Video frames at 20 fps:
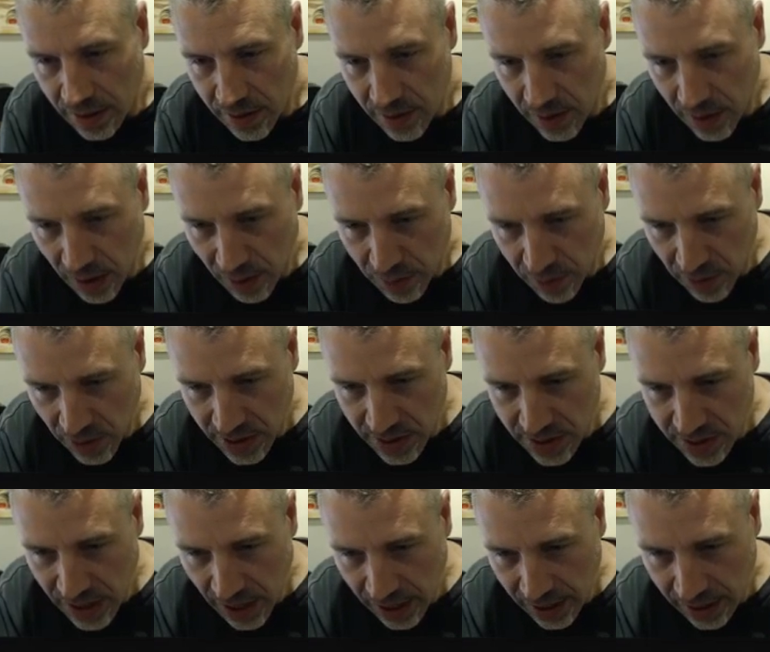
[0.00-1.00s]
The French
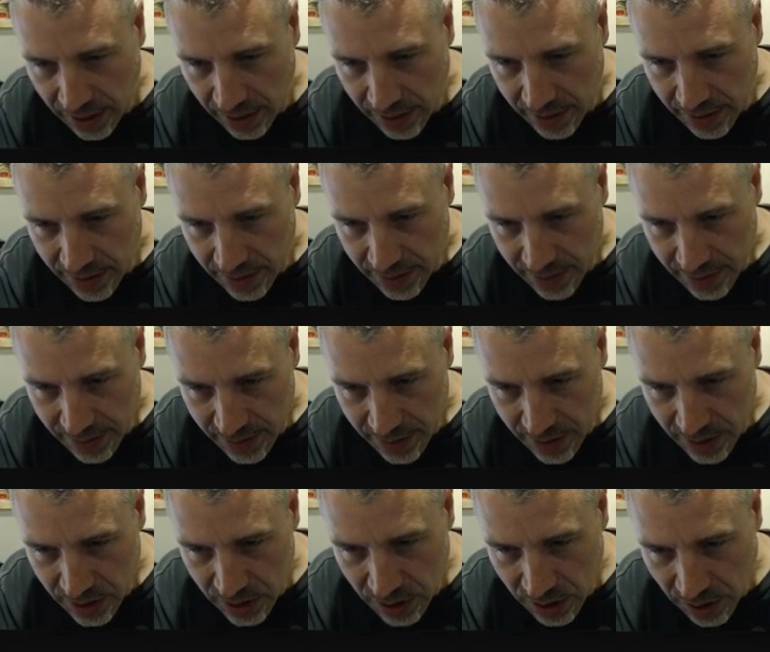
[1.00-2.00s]
Stallion.
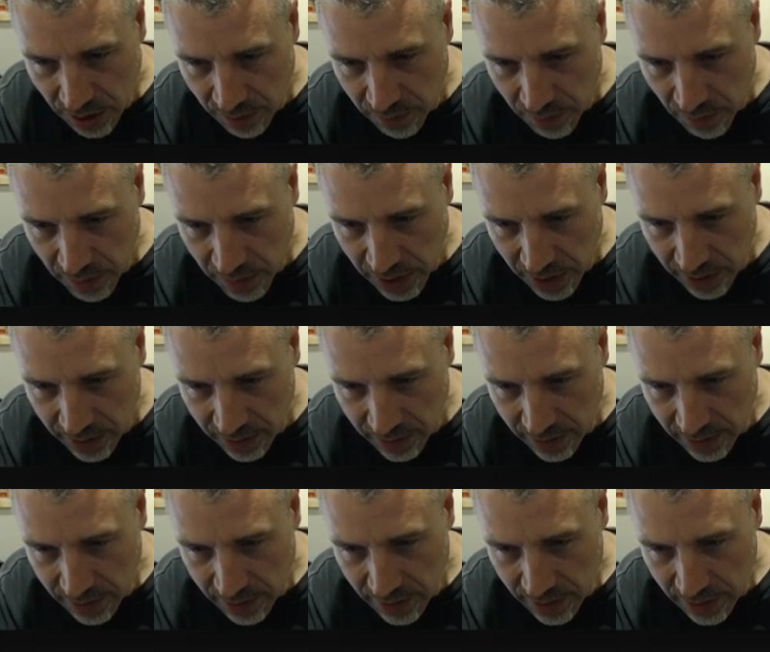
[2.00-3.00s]
Did you come from
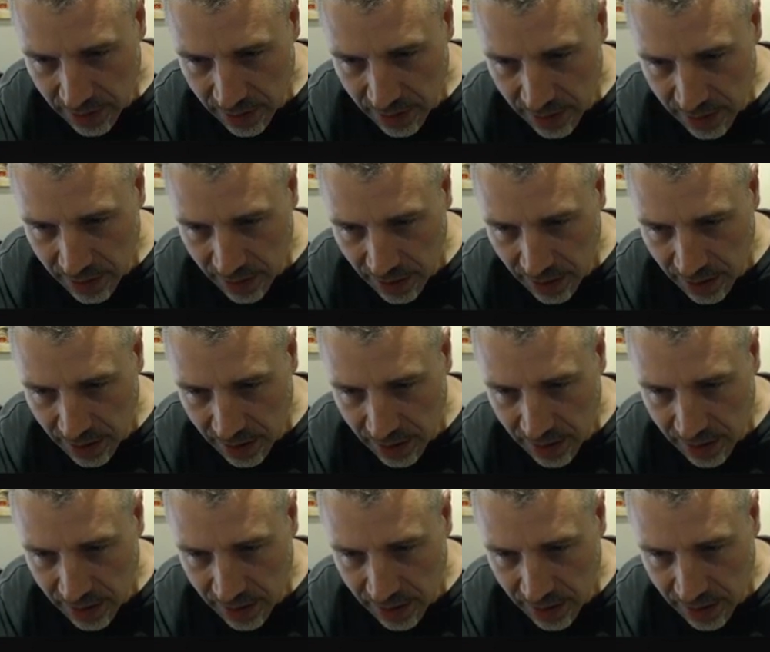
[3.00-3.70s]
his thing?